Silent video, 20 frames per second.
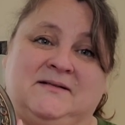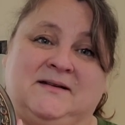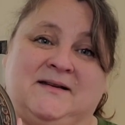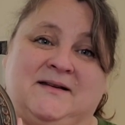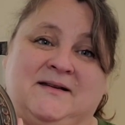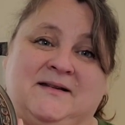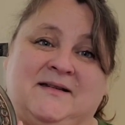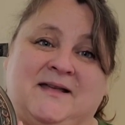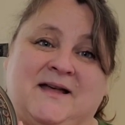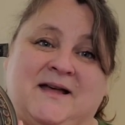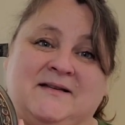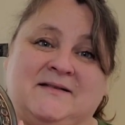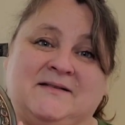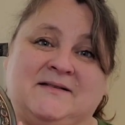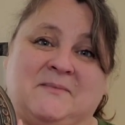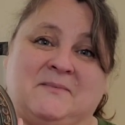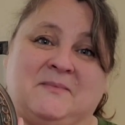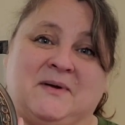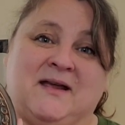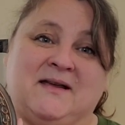that
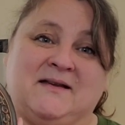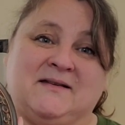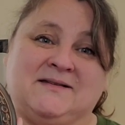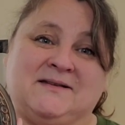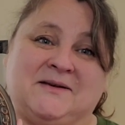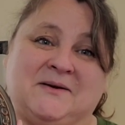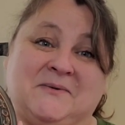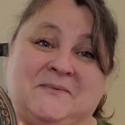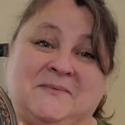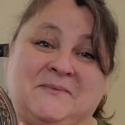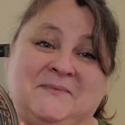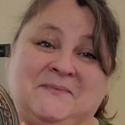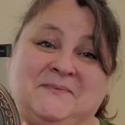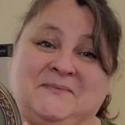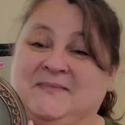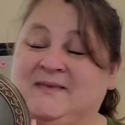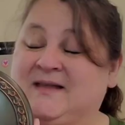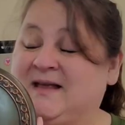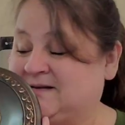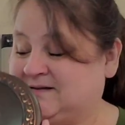someday. So
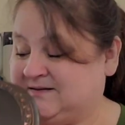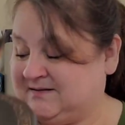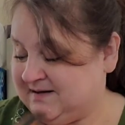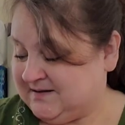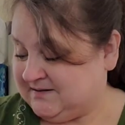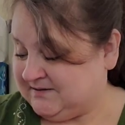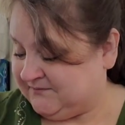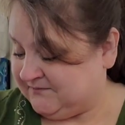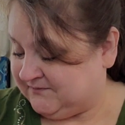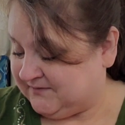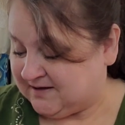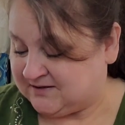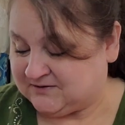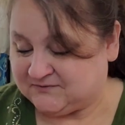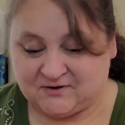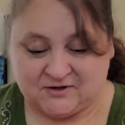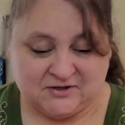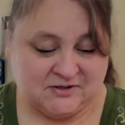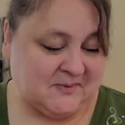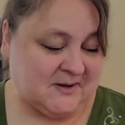that's that's that's
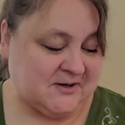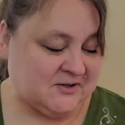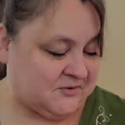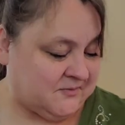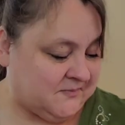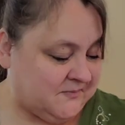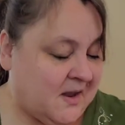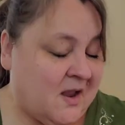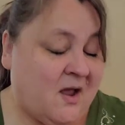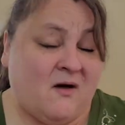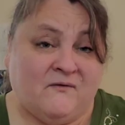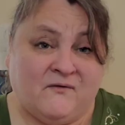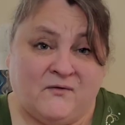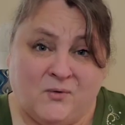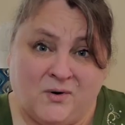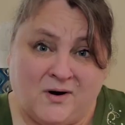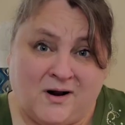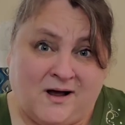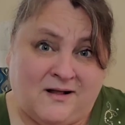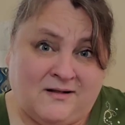very special.
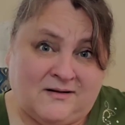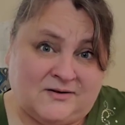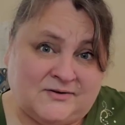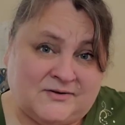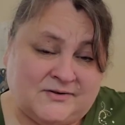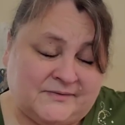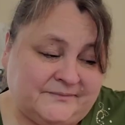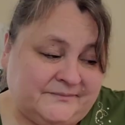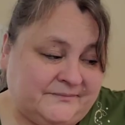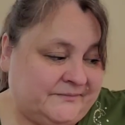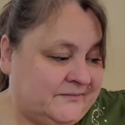Four dollars.